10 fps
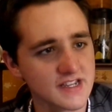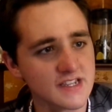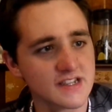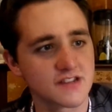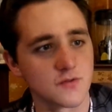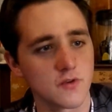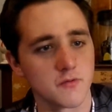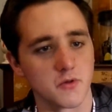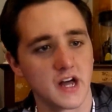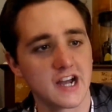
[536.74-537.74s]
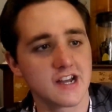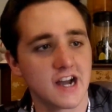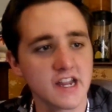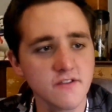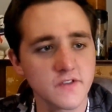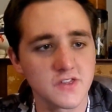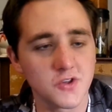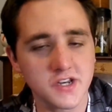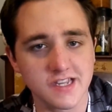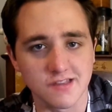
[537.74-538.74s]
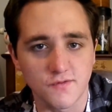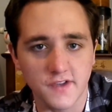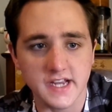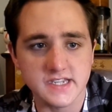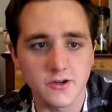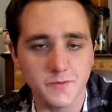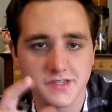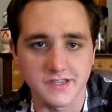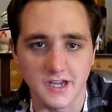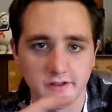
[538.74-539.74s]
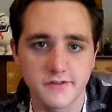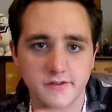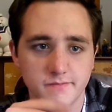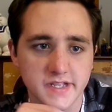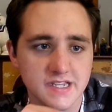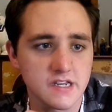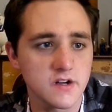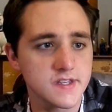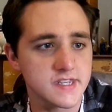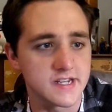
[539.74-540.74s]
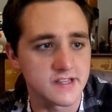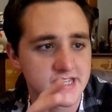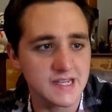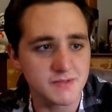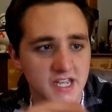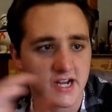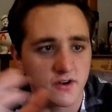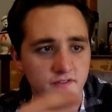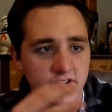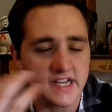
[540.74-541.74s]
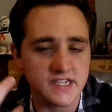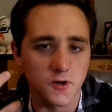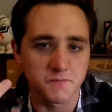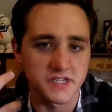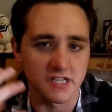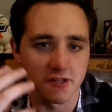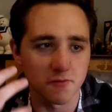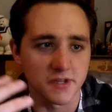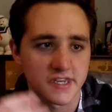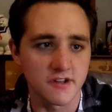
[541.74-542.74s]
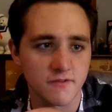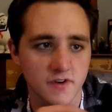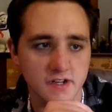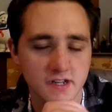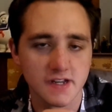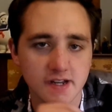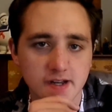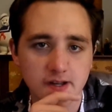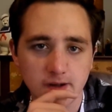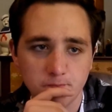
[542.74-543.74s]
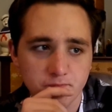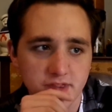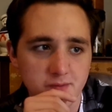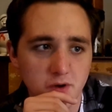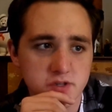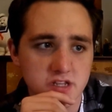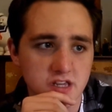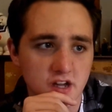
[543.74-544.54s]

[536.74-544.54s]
just adorable. I even looked at the face sculpts of the other Mitzi dolls, and it seems like her face sculpt is a little bit different than most of the